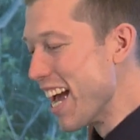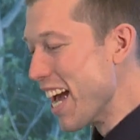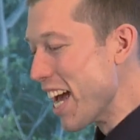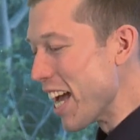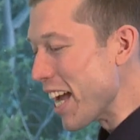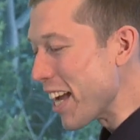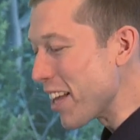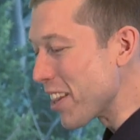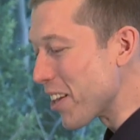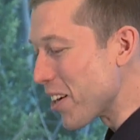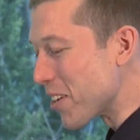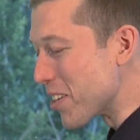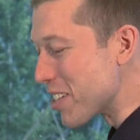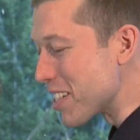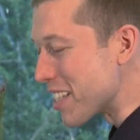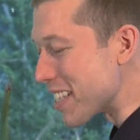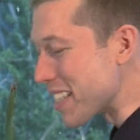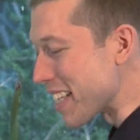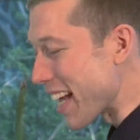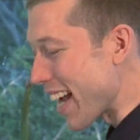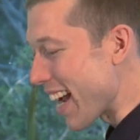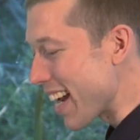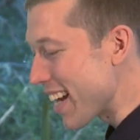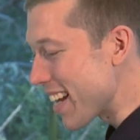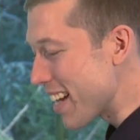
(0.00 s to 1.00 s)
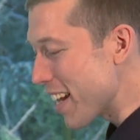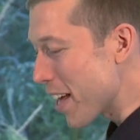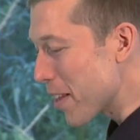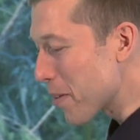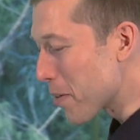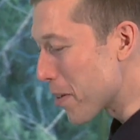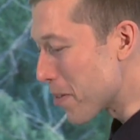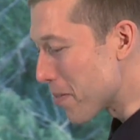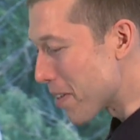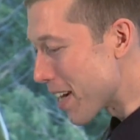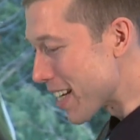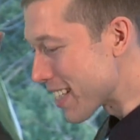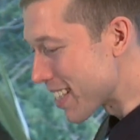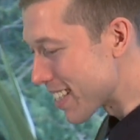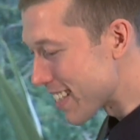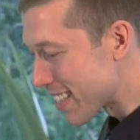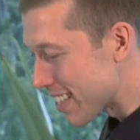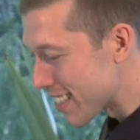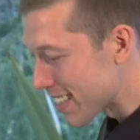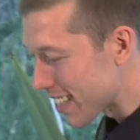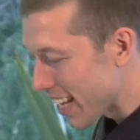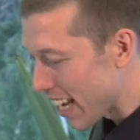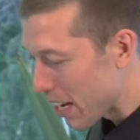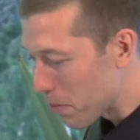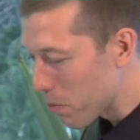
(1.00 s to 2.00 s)
he lowers his hand. Another one raises
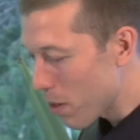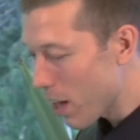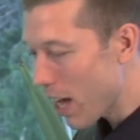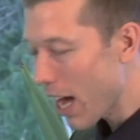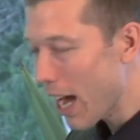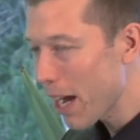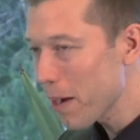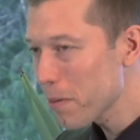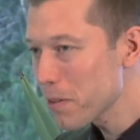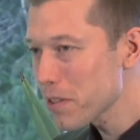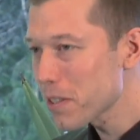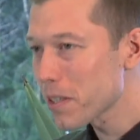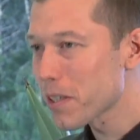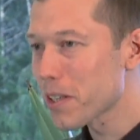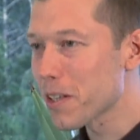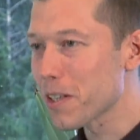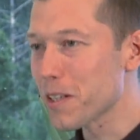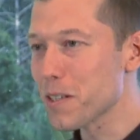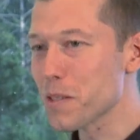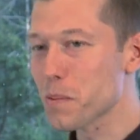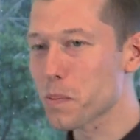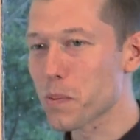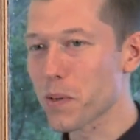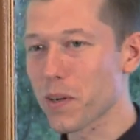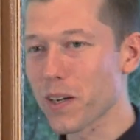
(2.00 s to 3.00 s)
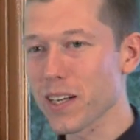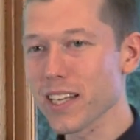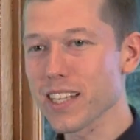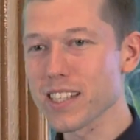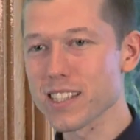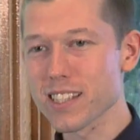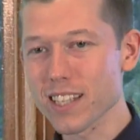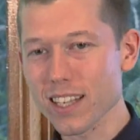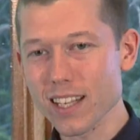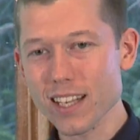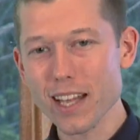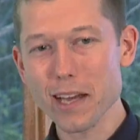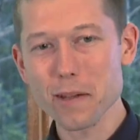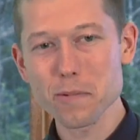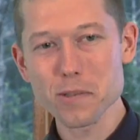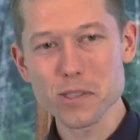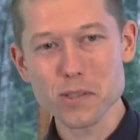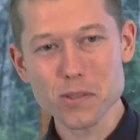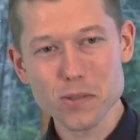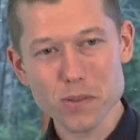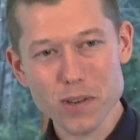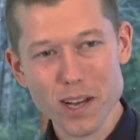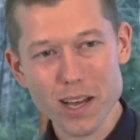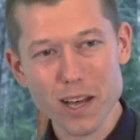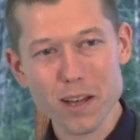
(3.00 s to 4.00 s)
his hand. Well, I was a herds boy until I was
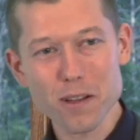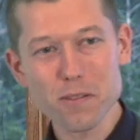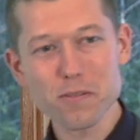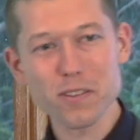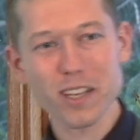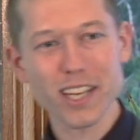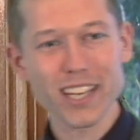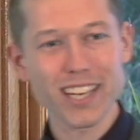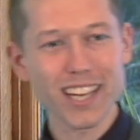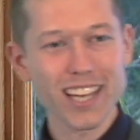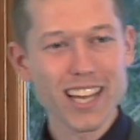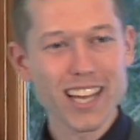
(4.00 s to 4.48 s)
12, and